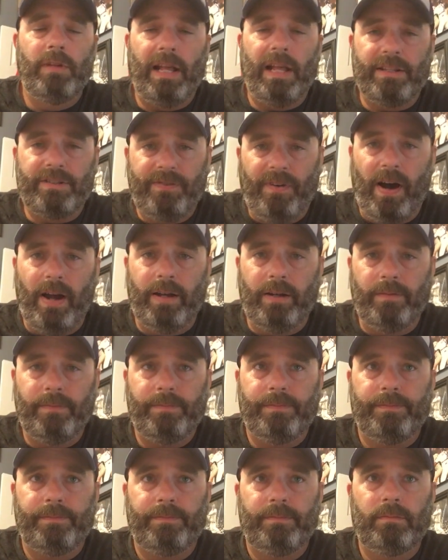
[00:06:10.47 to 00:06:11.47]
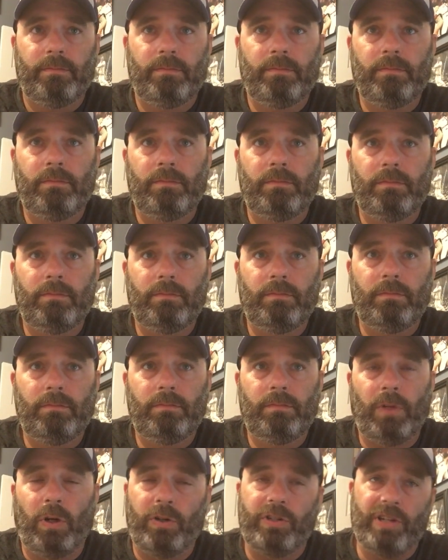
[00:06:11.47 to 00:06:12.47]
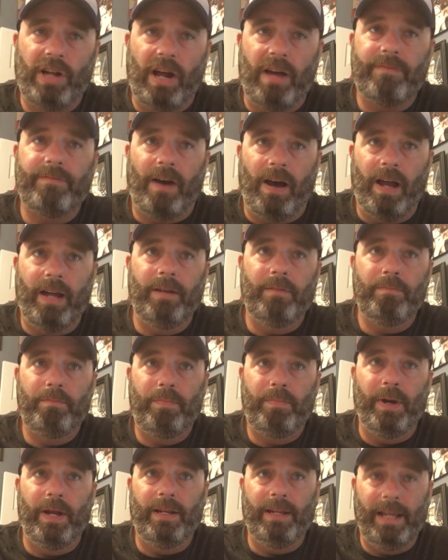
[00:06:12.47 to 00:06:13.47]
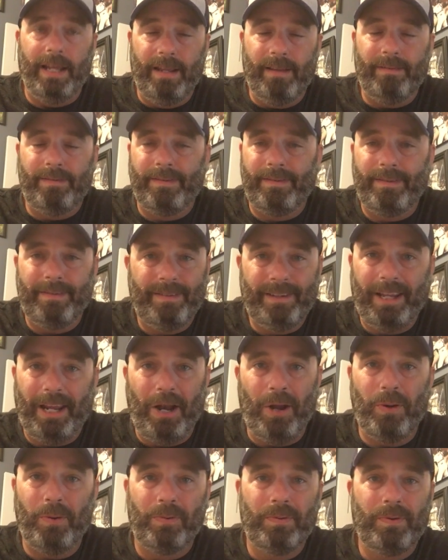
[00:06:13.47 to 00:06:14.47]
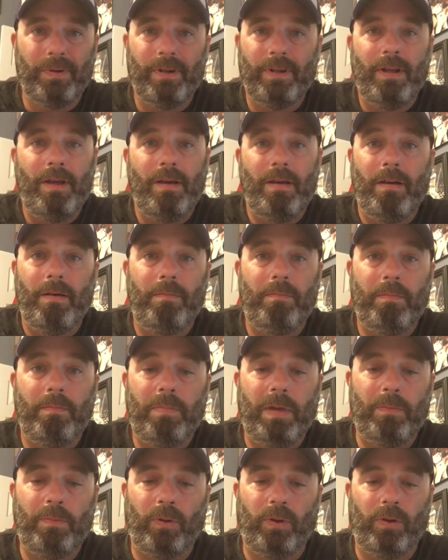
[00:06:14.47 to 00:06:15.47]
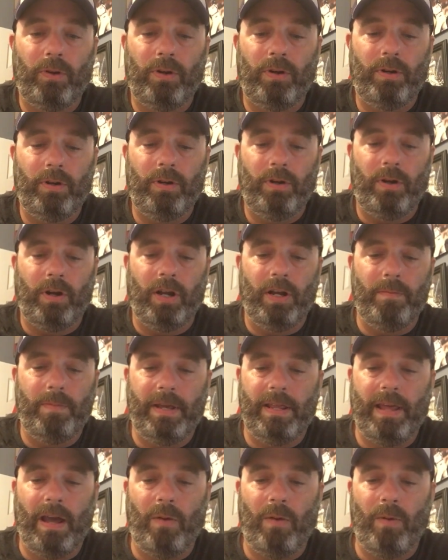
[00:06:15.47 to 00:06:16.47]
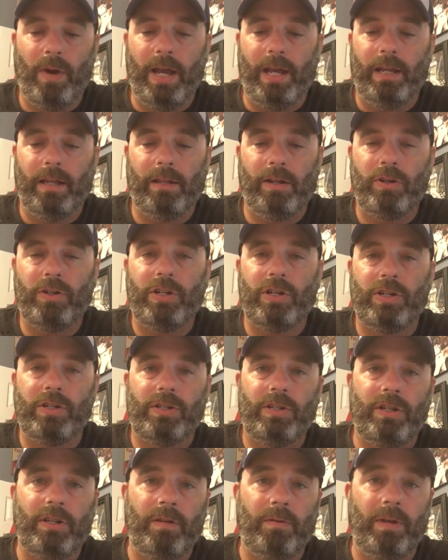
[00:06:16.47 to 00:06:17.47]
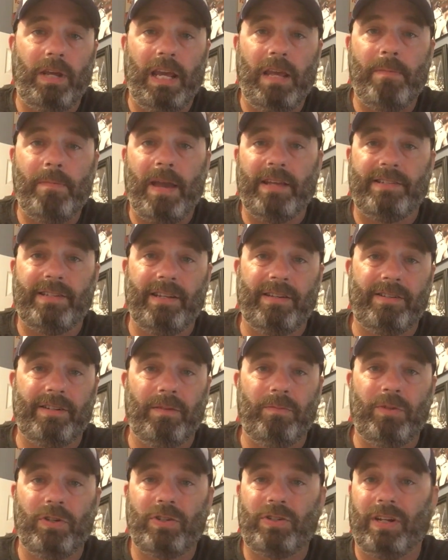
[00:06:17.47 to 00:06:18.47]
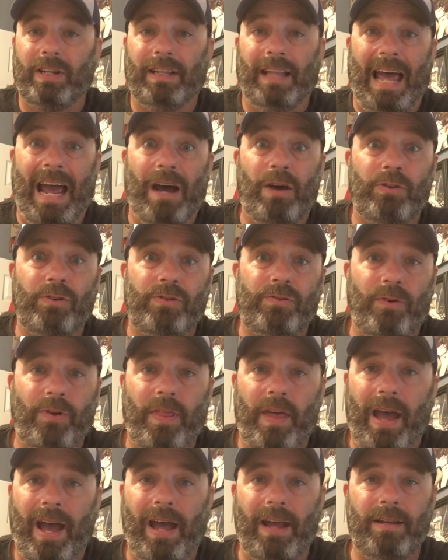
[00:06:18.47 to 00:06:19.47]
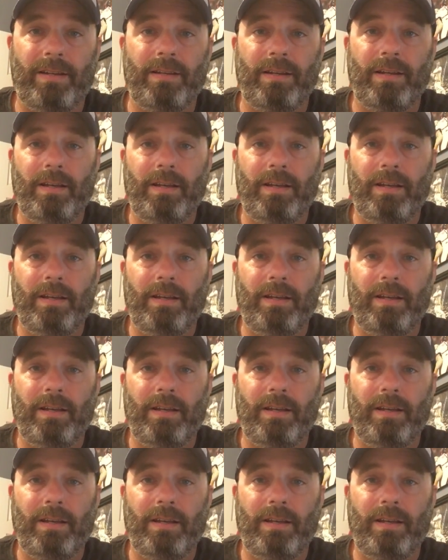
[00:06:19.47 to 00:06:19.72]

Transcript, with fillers: that's fine or it's not fine but you know people are, are going to be that way. They're just, the eBay system just allows for that